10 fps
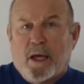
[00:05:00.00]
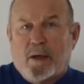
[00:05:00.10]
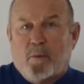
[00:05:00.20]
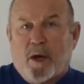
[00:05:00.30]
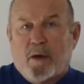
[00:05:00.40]

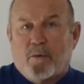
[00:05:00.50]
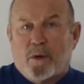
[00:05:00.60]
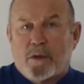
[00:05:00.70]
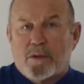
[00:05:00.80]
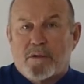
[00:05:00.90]
and why it
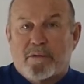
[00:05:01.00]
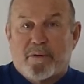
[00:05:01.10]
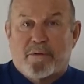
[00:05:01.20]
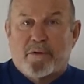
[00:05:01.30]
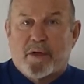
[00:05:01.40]
works
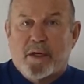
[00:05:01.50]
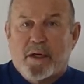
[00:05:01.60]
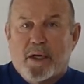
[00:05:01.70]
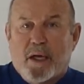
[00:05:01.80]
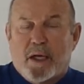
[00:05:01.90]
for free
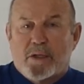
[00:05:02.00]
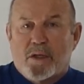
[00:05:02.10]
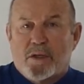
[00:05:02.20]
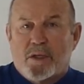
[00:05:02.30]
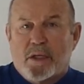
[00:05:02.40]

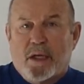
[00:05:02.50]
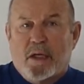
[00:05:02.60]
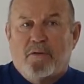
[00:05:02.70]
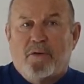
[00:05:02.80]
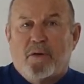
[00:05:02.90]
essentially
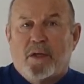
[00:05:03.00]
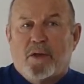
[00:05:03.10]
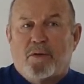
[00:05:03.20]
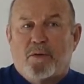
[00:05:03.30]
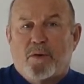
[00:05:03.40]
and if you can
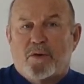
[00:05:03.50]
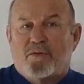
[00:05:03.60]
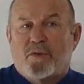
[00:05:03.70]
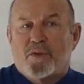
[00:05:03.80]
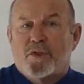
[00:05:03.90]
get through those
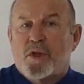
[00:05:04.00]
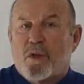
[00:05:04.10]
first